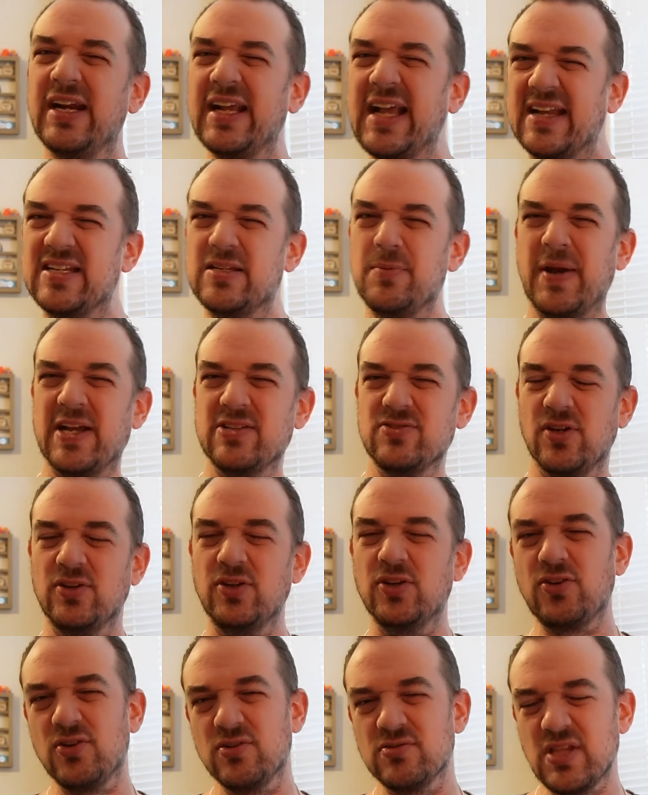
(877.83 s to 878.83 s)
Again, depends on
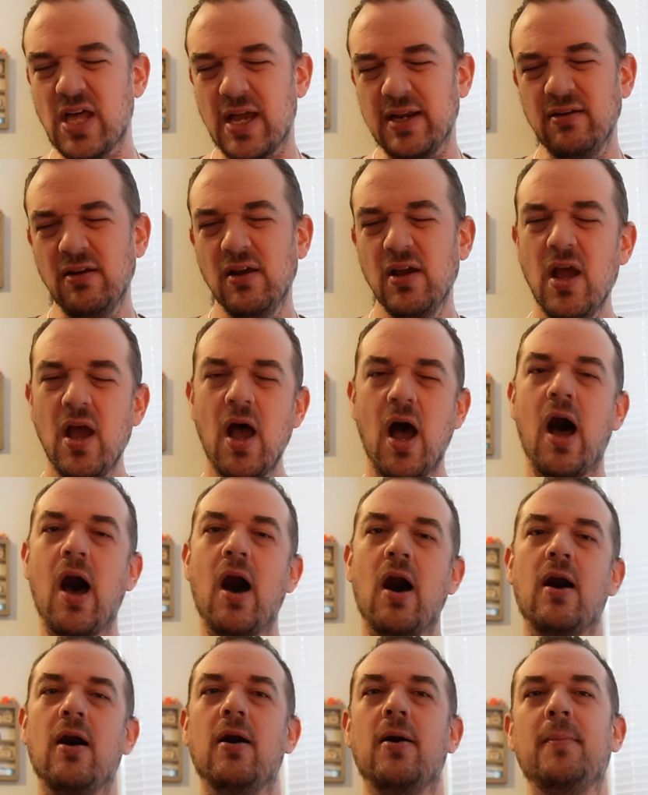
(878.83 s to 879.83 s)
your cruise line,
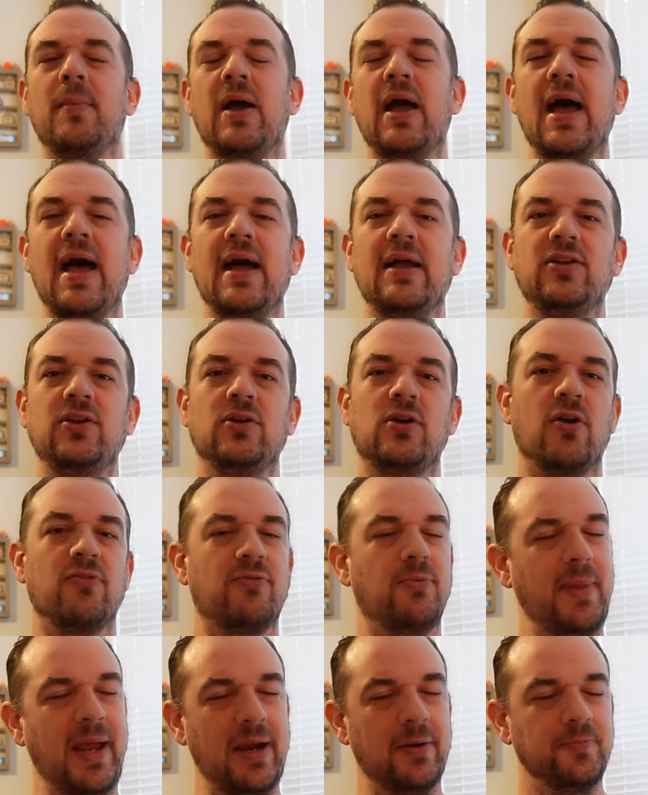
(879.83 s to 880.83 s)
um, and you go
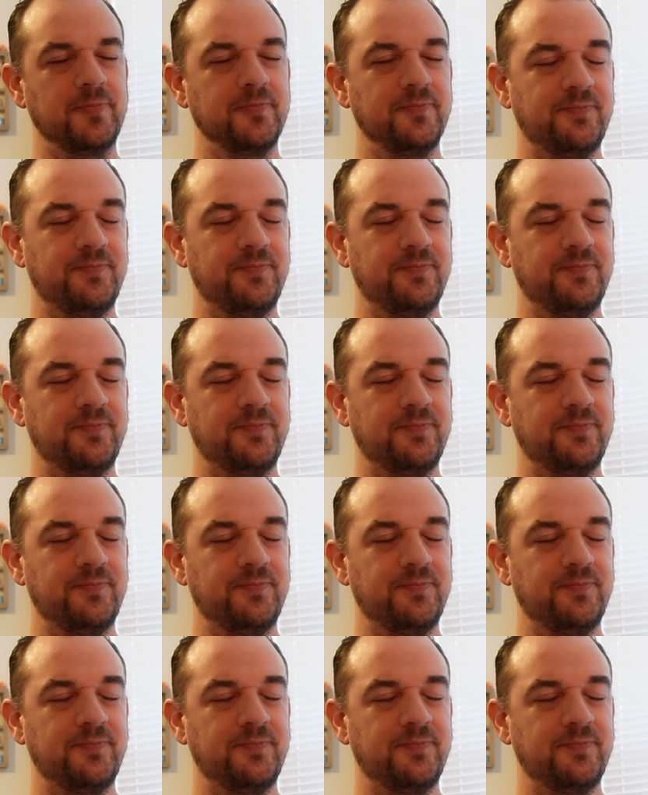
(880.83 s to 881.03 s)
from there.